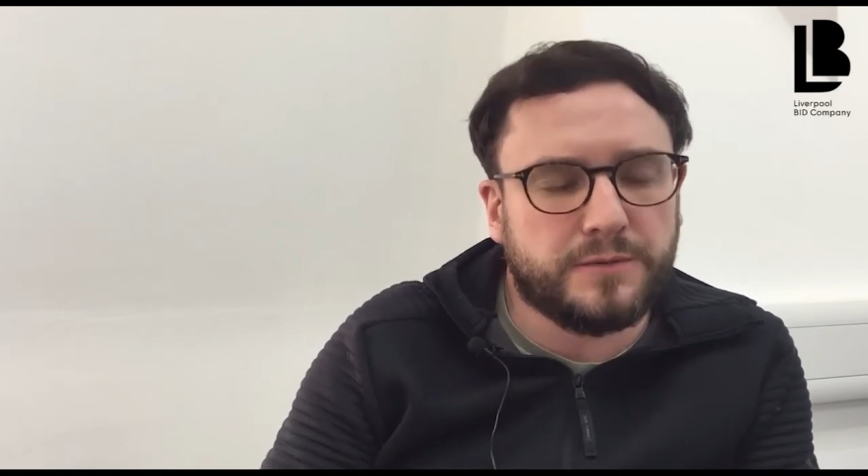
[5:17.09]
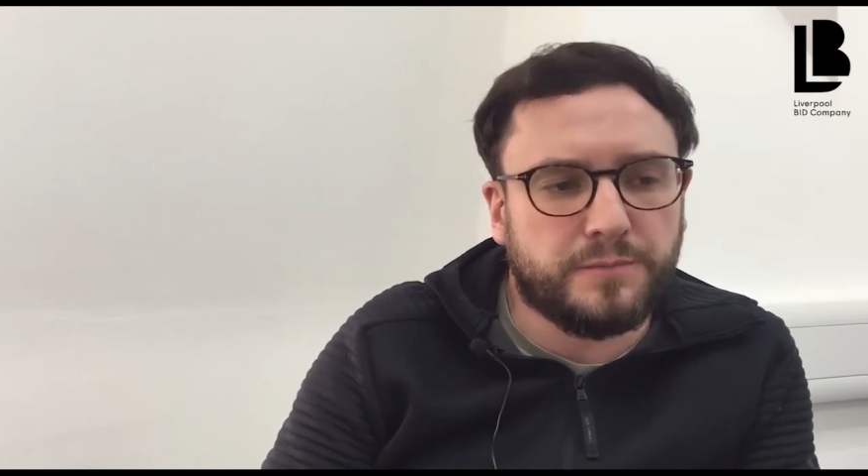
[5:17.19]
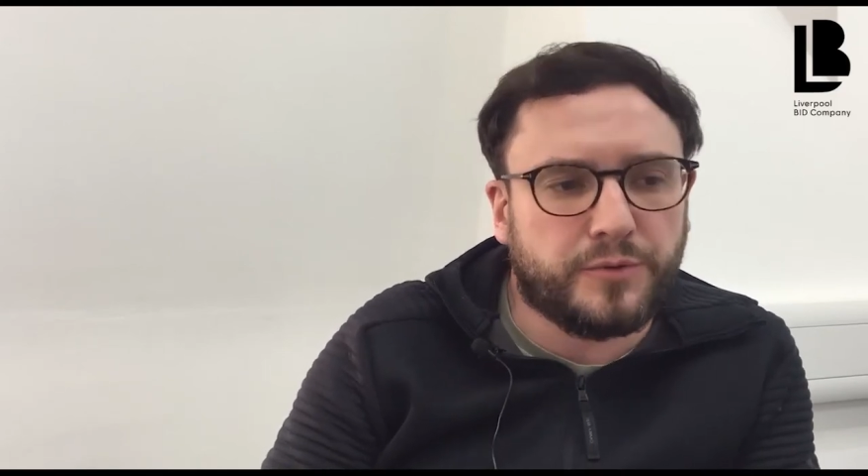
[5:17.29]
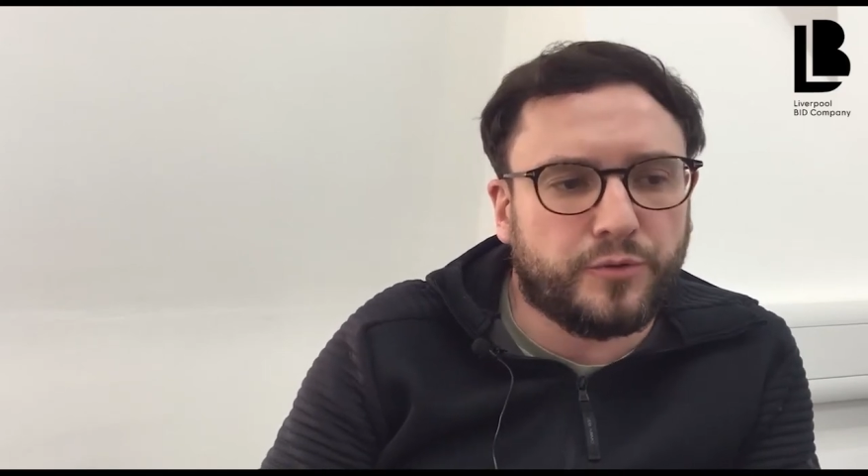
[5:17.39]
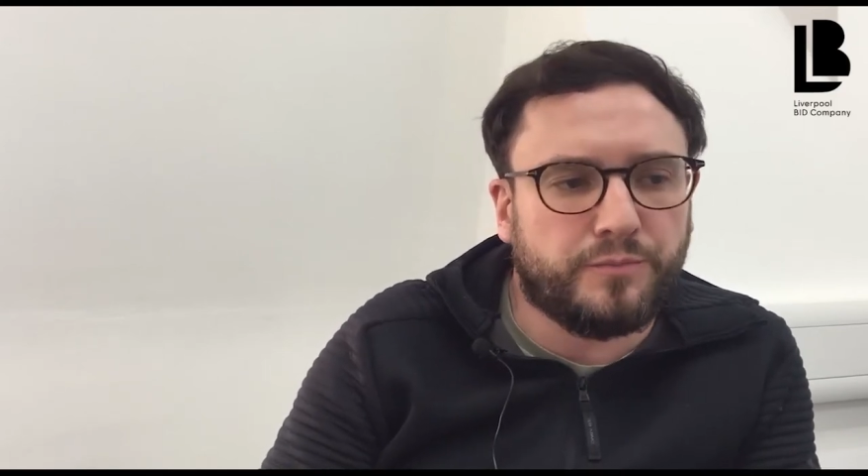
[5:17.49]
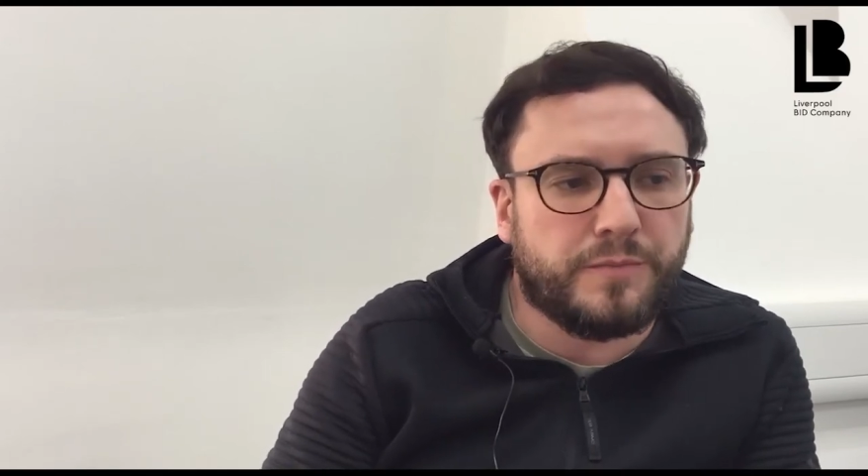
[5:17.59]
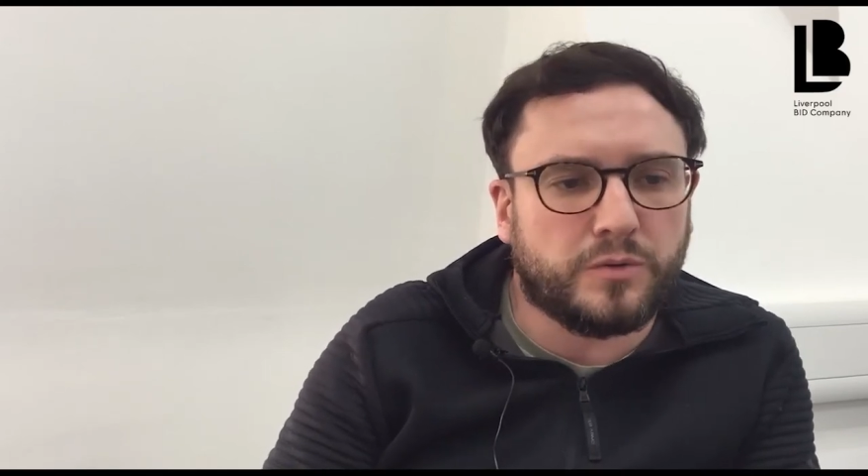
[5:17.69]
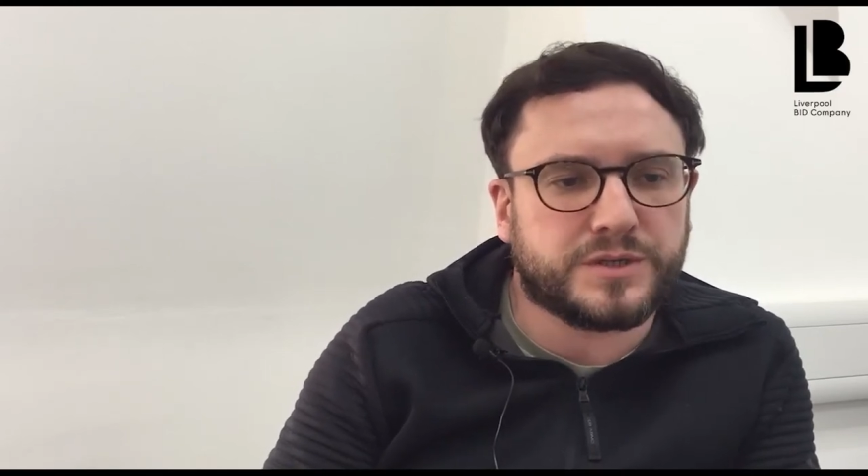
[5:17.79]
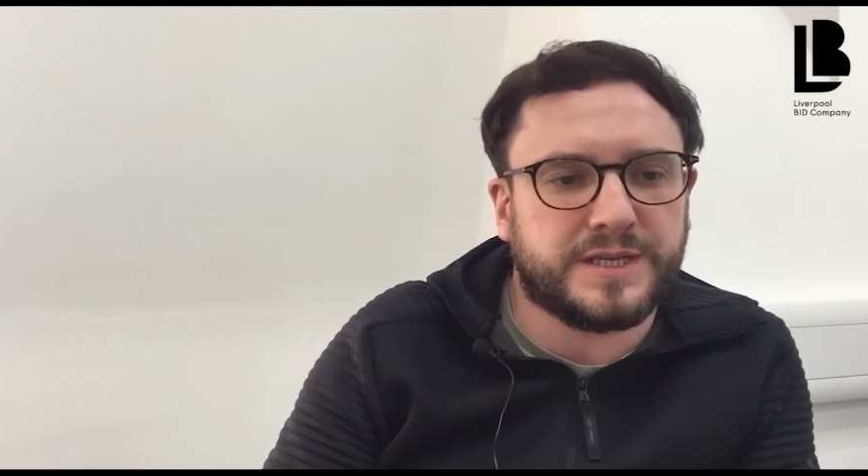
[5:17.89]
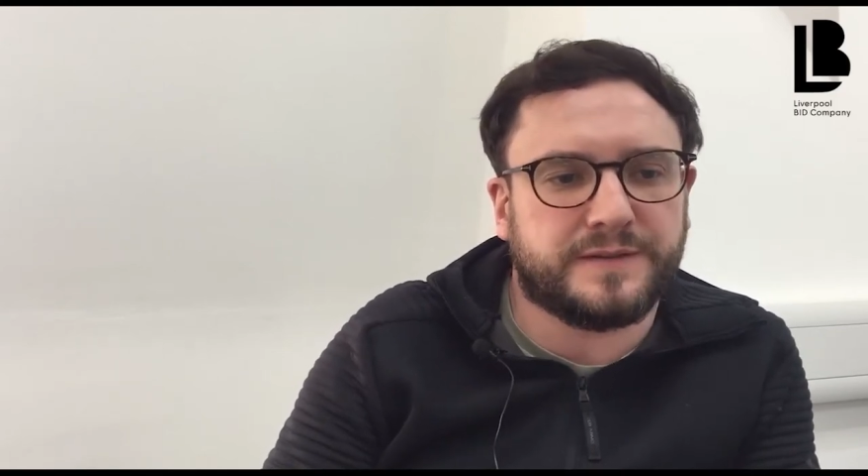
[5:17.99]
but
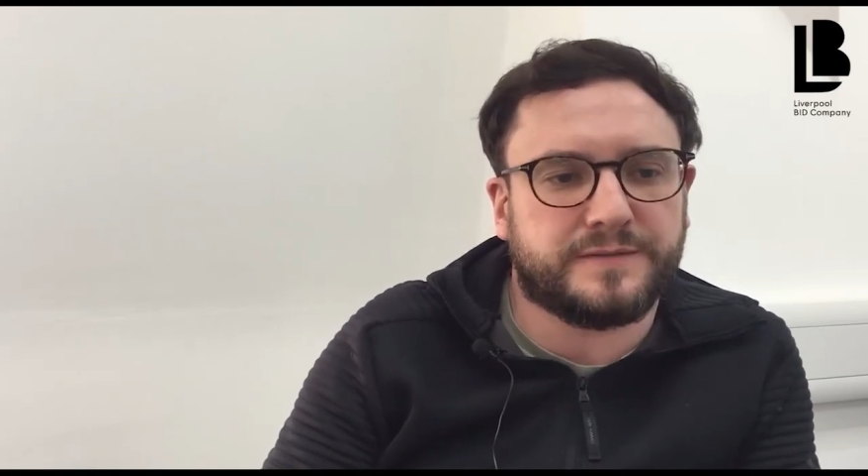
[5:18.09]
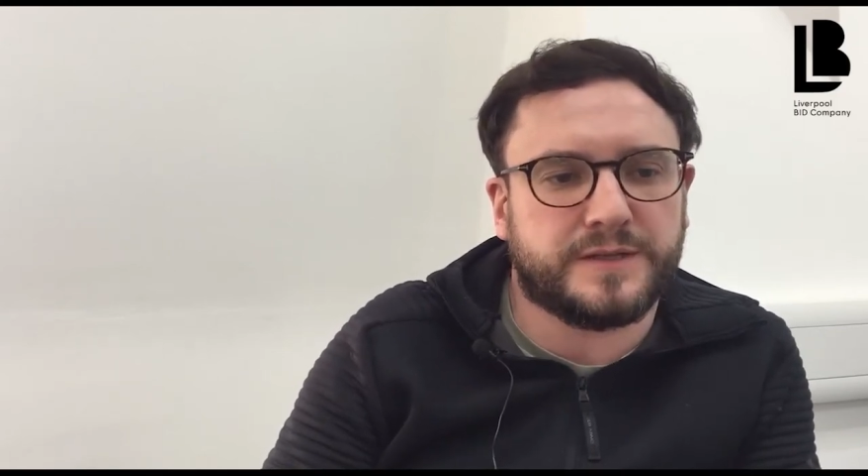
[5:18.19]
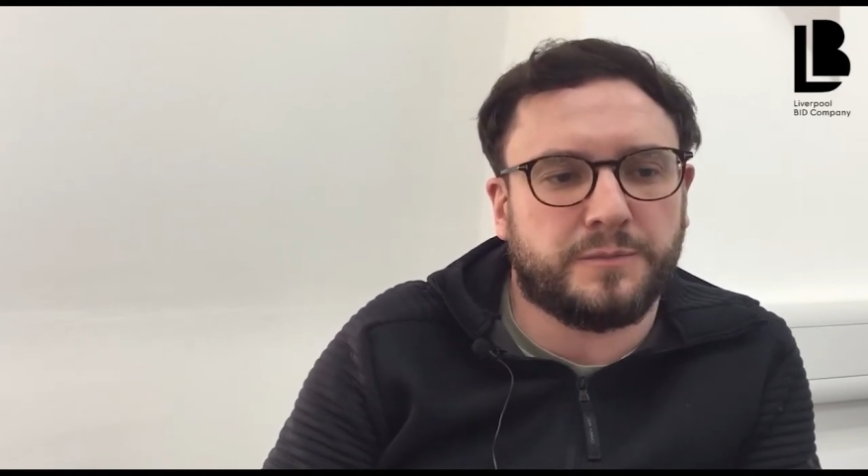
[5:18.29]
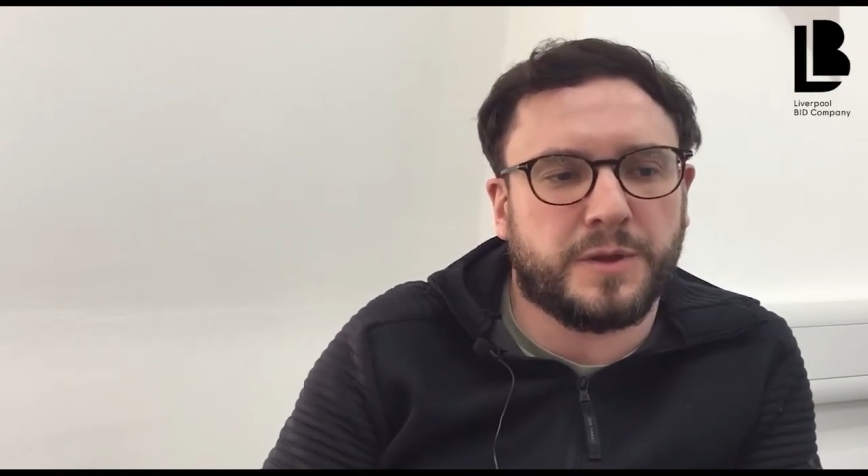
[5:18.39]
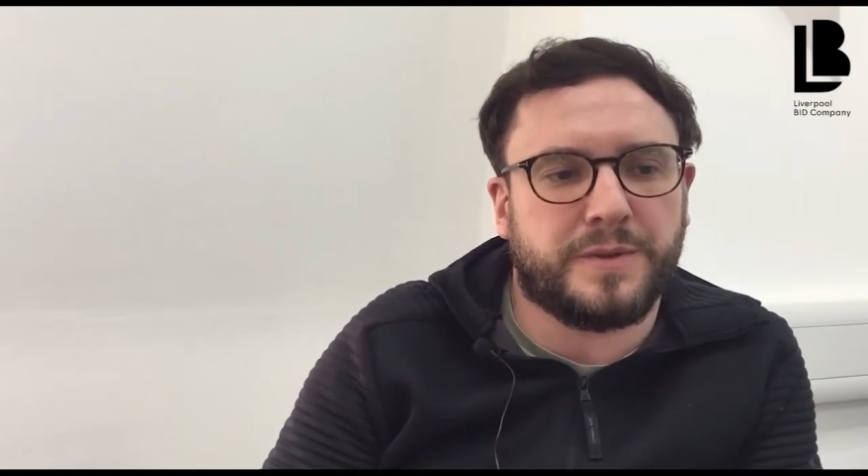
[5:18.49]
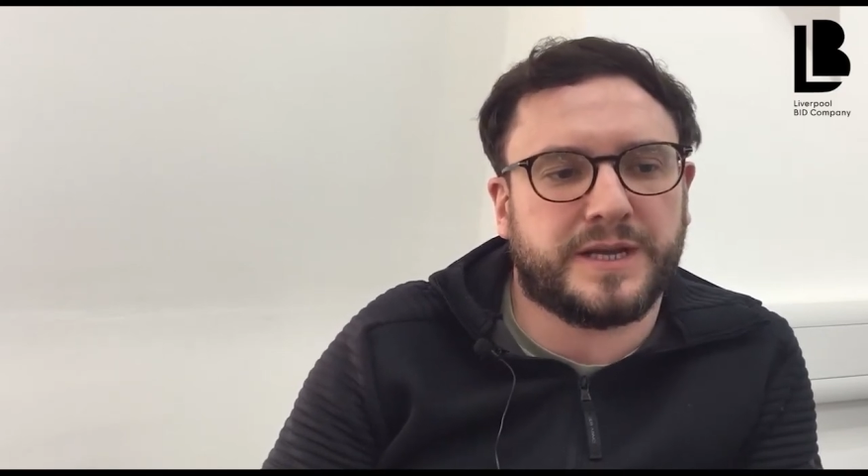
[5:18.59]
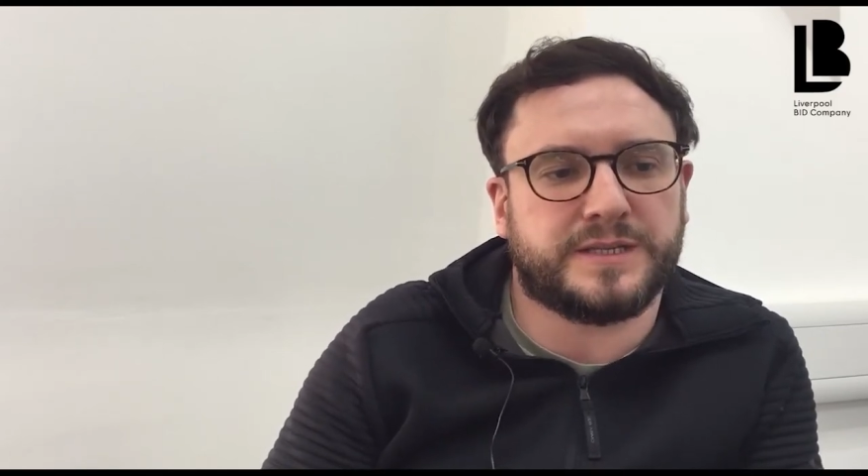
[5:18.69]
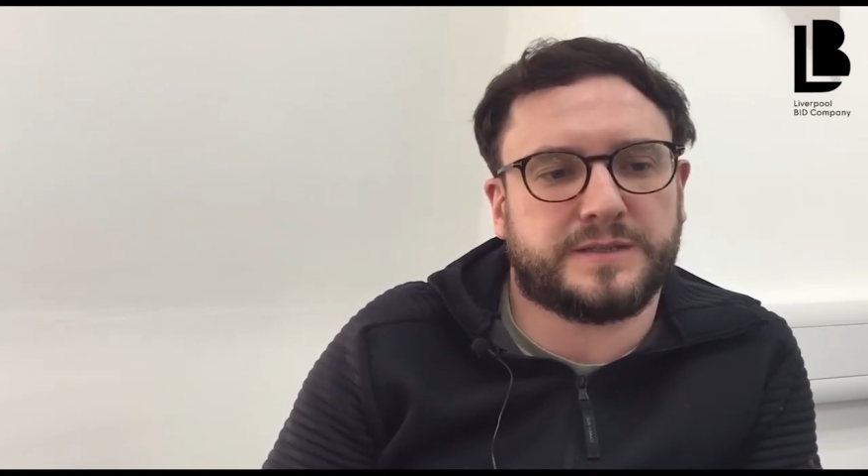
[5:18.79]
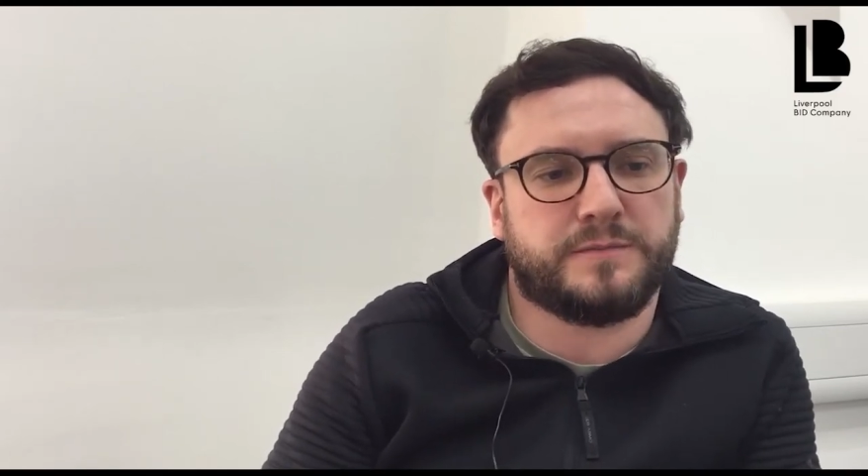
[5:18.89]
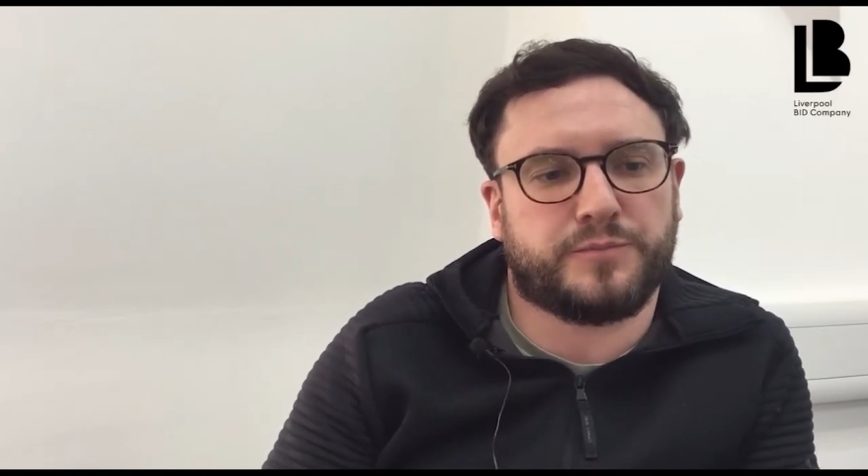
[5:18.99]
mostly the
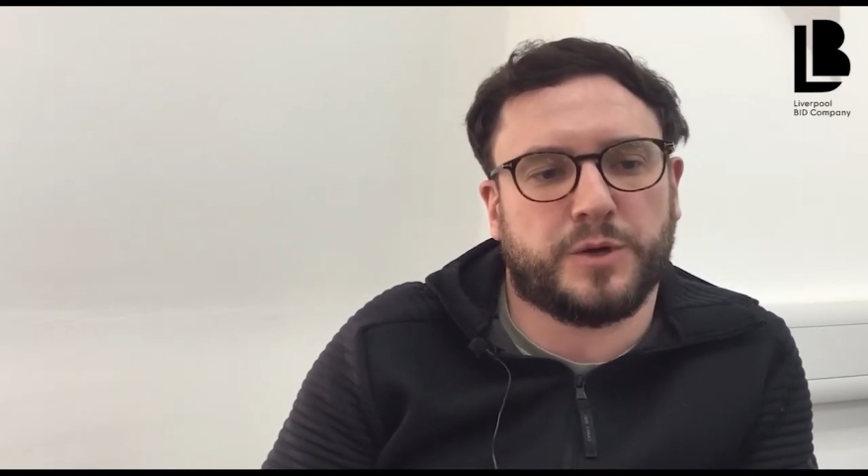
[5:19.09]
biggest